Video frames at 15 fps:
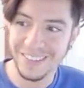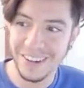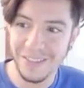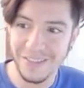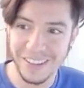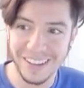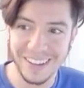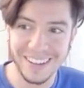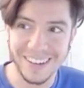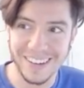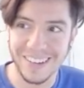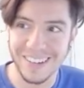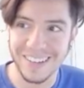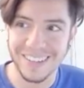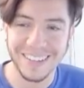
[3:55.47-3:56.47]
one of the
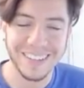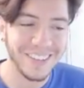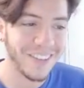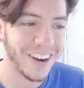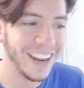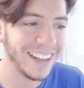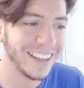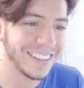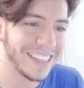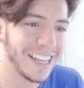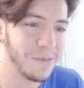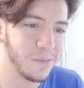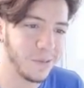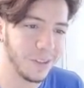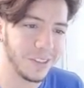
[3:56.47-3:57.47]
great
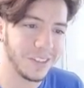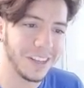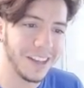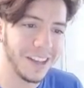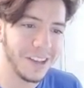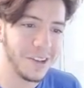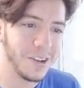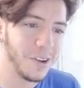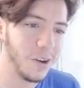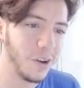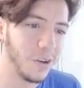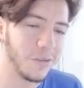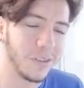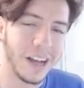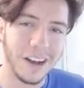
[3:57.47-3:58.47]
examples
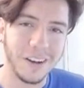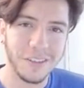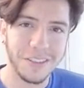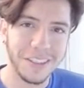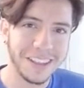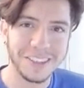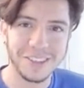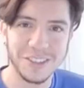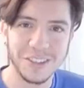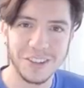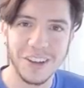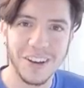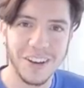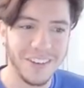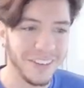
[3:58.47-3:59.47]
of how things
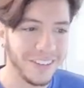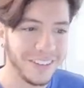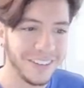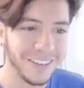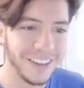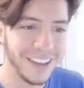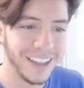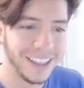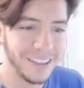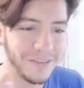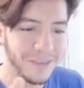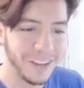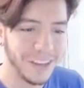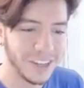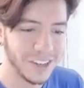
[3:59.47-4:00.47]
should go. You get the
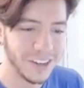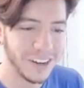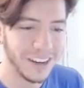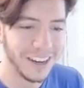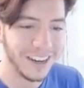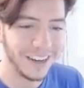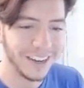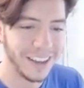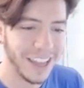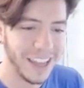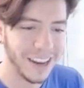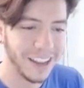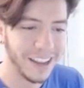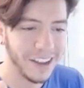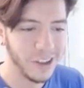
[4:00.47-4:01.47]
feature and you
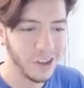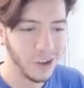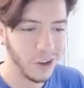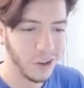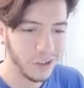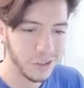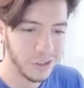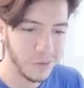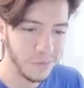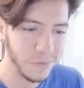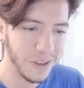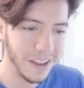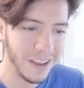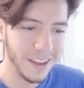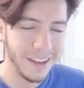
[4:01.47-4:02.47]
get
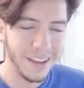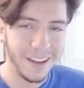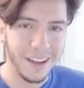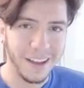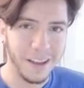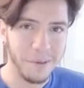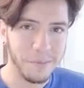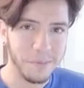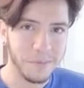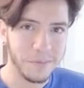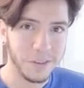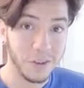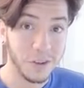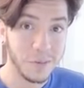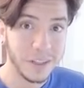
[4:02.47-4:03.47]
awesome um,
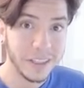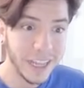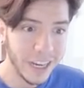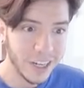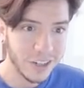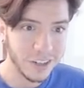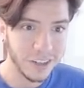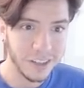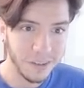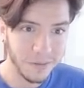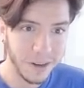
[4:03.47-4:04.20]
documentation in